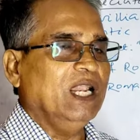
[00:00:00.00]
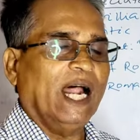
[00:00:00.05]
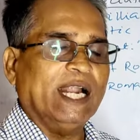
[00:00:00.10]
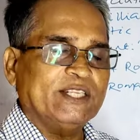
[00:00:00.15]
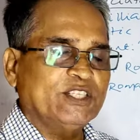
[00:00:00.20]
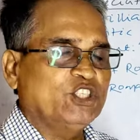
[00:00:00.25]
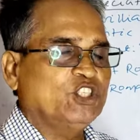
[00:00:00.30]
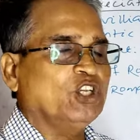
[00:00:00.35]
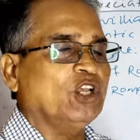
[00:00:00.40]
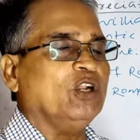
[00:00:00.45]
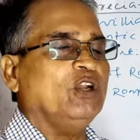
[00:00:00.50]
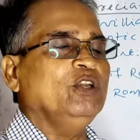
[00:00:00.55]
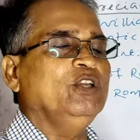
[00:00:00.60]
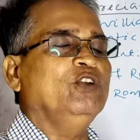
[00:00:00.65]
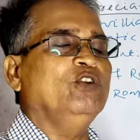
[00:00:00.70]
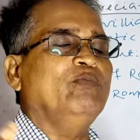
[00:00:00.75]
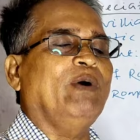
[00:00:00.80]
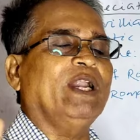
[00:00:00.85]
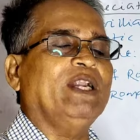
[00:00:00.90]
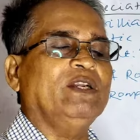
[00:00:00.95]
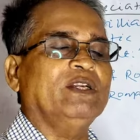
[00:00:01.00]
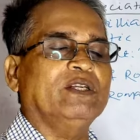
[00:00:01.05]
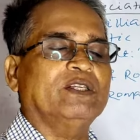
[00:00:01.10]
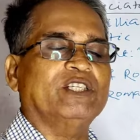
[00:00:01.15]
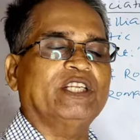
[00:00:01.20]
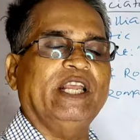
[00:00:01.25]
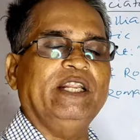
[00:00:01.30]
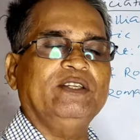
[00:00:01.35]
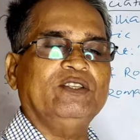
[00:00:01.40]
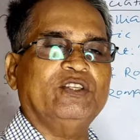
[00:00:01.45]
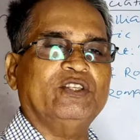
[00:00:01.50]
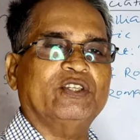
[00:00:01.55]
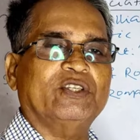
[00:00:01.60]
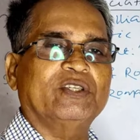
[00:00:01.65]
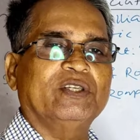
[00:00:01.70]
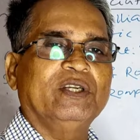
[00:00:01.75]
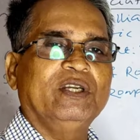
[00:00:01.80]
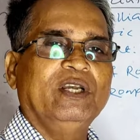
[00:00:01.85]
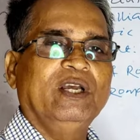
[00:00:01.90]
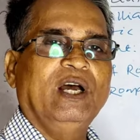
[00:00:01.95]
larger human
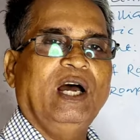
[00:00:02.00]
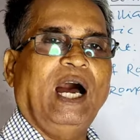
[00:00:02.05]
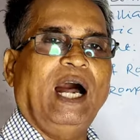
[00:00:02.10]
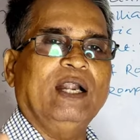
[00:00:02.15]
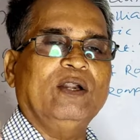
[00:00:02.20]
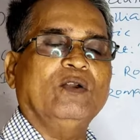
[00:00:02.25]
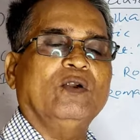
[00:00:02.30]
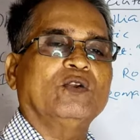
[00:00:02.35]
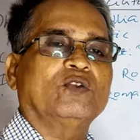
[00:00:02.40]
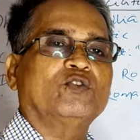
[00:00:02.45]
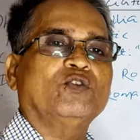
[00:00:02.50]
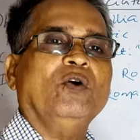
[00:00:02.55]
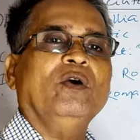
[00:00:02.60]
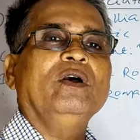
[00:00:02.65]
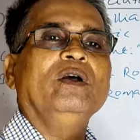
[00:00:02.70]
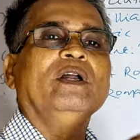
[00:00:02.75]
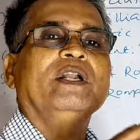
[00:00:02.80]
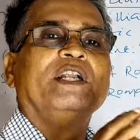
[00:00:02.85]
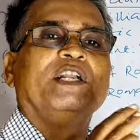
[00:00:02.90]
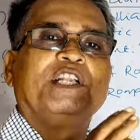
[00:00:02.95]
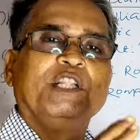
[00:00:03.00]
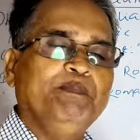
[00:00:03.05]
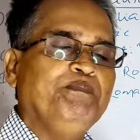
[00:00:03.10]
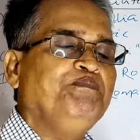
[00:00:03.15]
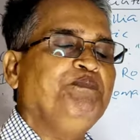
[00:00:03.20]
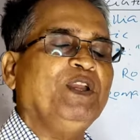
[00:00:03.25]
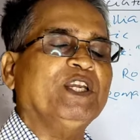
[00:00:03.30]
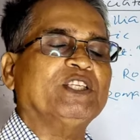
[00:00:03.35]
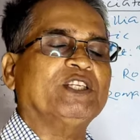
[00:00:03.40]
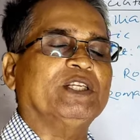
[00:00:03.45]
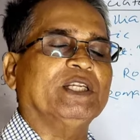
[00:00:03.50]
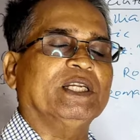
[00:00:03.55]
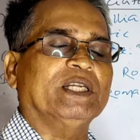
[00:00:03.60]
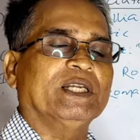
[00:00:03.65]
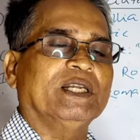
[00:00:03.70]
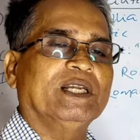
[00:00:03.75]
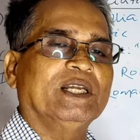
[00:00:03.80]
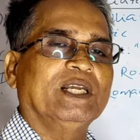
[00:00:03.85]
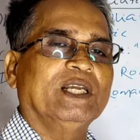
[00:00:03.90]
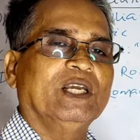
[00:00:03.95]
sense and also deepest
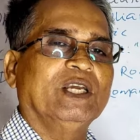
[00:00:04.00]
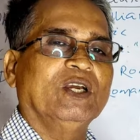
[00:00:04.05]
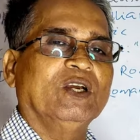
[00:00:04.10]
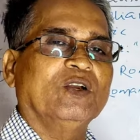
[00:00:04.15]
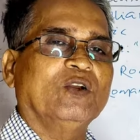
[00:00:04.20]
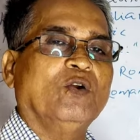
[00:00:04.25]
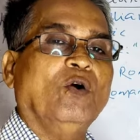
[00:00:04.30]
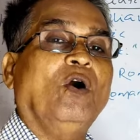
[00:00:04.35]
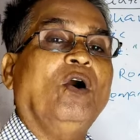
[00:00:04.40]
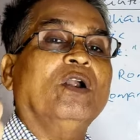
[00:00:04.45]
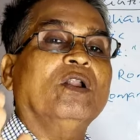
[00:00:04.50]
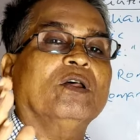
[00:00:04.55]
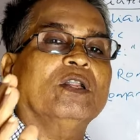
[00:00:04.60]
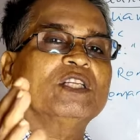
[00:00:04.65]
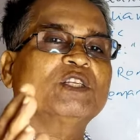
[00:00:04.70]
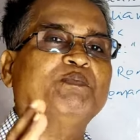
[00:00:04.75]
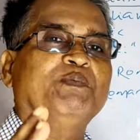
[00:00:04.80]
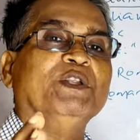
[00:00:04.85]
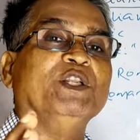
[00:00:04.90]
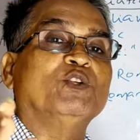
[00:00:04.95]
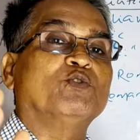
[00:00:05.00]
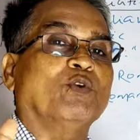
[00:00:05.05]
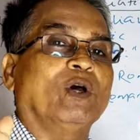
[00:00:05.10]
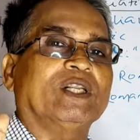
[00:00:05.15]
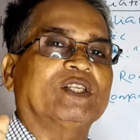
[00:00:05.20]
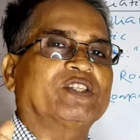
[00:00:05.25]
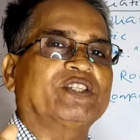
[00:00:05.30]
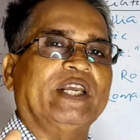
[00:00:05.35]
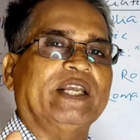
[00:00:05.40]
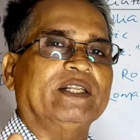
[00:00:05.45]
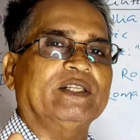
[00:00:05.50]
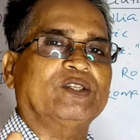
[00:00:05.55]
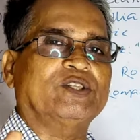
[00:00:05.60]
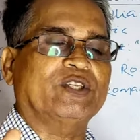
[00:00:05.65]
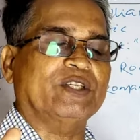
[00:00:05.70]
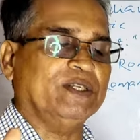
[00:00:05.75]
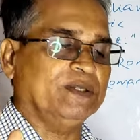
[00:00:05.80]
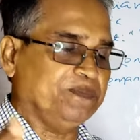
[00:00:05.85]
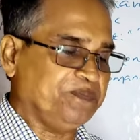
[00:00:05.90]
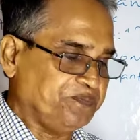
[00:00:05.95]
God or spiritual
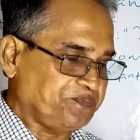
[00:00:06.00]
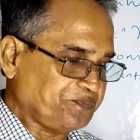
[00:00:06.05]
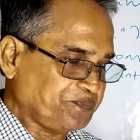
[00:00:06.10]
sense.